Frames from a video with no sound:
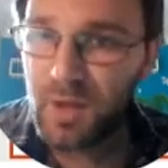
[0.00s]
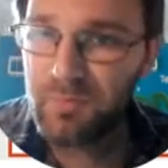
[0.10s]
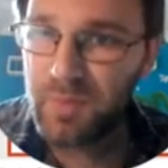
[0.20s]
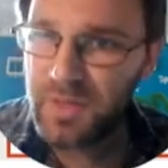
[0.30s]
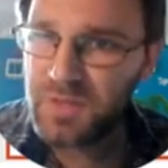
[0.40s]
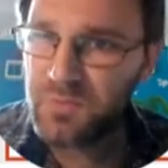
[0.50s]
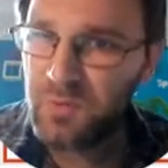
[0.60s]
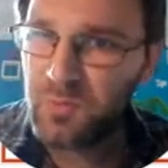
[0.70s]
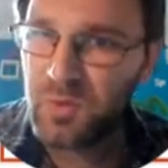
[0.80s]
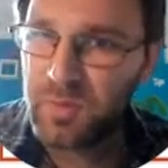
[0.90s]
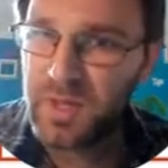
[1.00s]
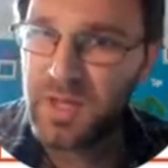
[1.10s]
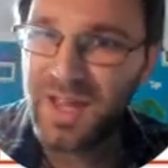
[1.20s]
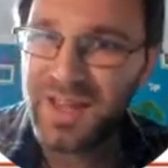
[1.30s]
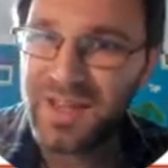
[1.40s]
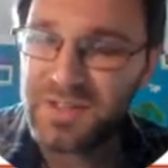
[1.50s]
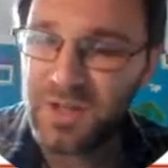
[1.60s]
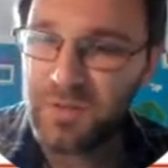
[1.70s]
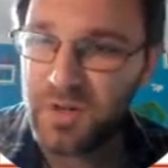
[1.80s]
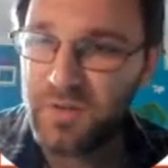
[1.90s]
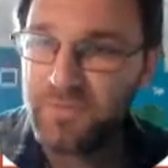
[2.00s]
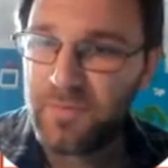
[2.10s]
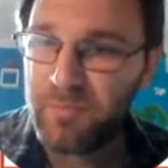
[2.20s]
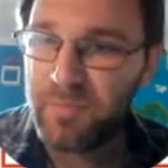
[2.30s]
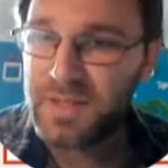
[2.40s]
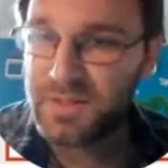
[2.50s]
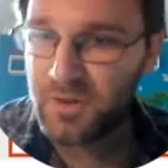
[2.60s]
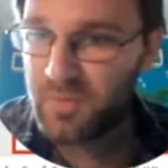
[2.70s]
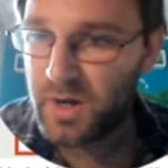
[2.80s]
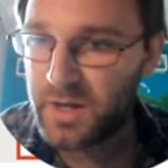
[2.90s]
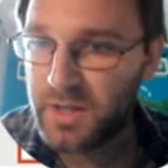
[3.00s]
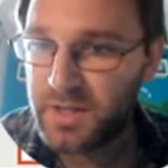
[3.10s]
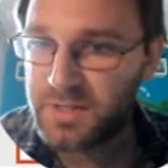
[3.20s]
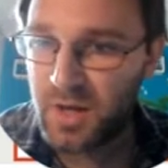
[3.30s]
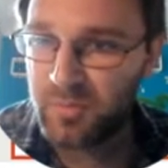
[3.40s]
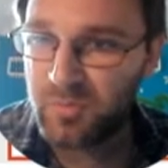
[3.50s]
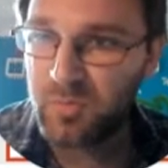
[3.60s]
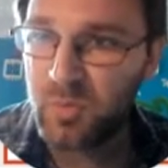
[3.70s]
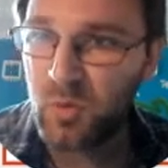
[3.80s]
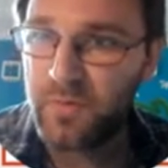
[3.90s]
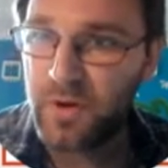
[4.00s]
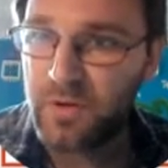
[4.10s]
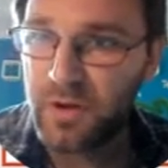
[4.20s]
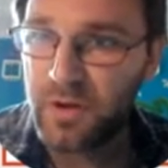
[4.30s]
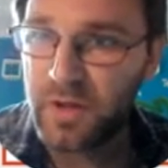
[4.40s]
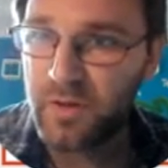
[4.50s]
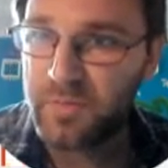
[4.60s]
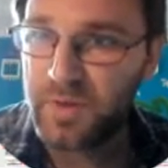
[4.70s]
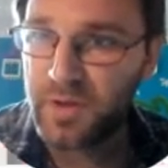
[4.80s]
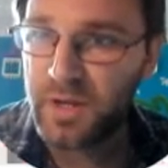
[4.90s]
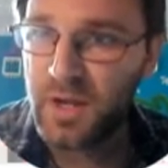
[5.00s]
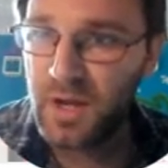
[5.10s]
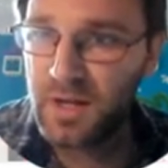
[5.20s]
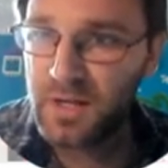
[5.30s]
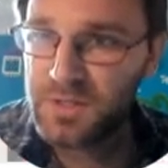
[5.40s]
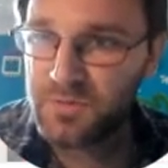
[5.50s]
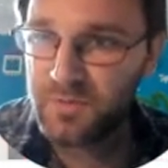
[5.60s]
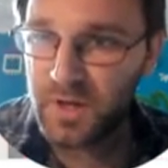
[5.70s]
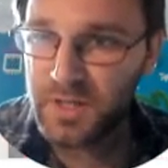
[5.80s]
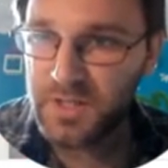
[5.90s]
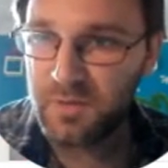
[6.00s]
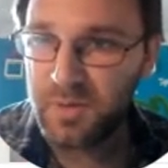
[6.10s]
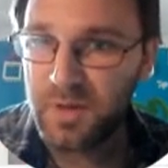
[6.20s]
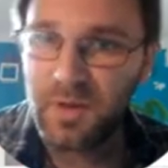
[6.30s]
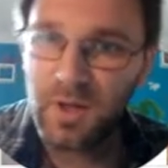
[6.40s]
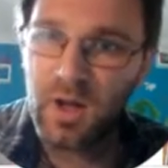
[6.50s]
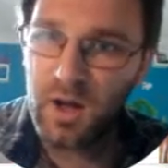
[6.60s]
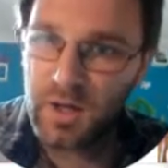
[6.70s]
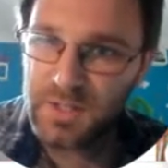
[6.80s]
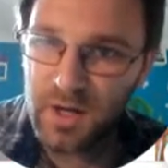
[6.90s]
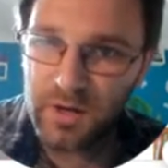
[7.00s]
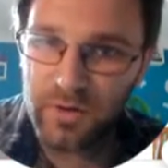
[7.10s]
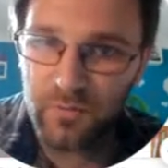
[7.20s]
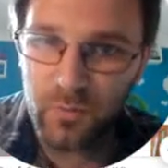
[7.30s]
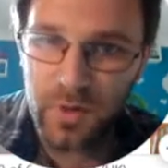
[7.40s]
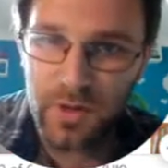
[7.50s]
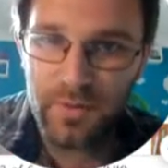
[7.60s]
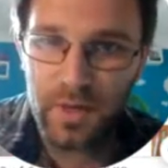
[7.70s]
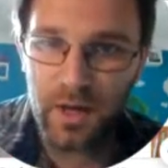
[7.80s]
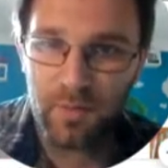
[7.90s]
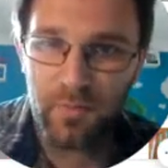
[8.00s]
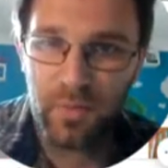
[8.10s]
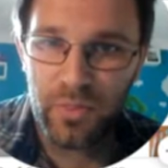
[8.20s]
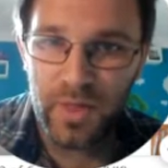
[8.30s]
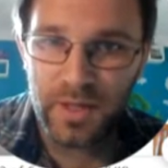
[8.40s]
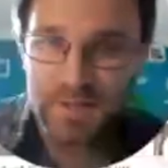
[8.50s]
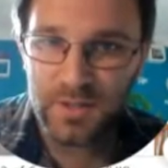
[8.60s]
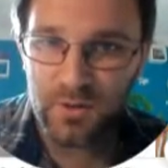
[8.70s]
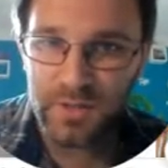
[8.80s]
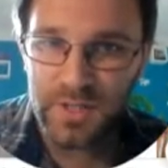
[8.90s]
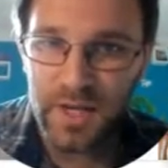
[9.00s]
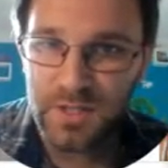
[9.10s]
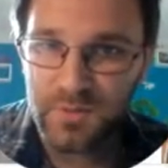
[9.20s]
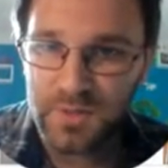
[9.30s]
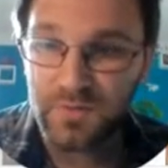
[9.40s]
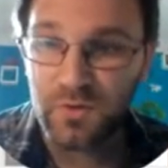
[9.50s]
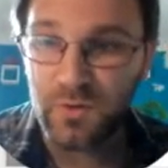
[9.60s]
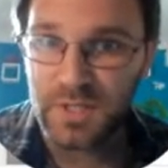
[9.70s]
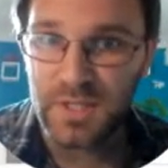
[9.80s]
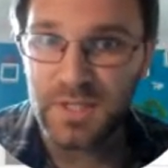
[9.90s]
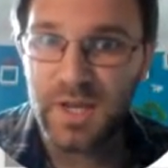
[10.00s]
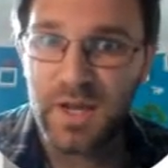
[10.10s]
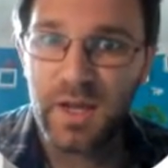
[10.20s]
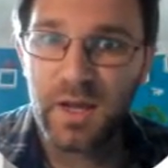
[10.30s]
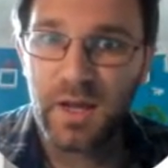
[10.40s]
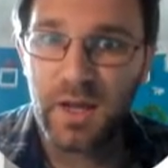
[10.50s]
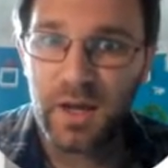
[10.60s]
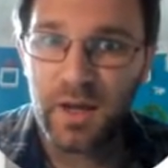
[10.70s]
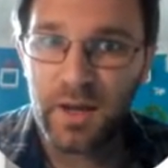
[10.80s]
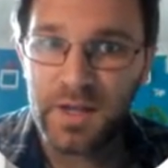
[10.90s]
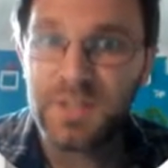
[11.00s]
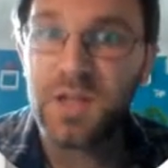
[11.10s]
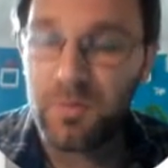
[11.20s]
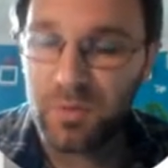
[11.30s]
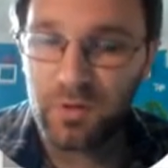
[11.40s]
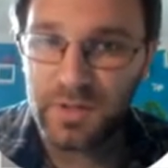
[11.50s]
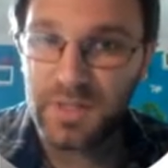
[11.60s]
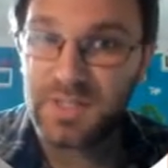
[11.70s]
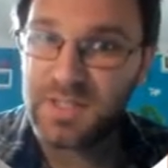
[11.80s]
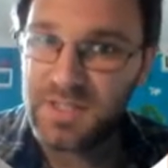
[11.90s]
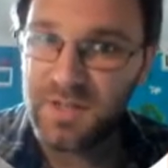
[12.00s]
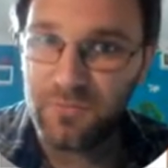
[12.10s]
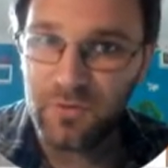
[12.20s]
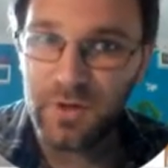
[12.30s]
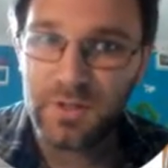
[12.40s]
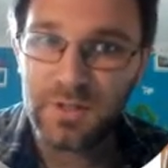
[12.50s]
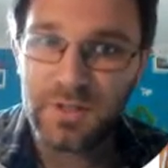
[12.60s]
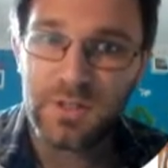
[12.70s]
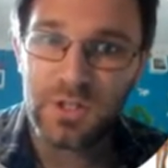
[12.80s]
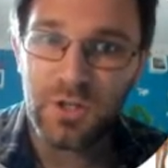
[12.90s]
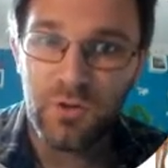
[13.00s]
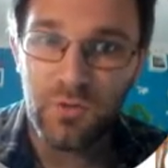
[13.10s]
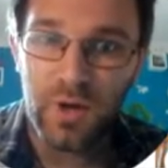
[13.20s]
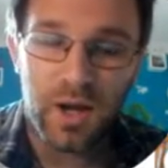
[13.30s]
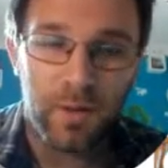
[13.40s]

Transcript: but this one will be a design brief based on my example portfolio here that I've been doing. Let's just revise a little bit. I started off with this context, which of course is an example context. It's different to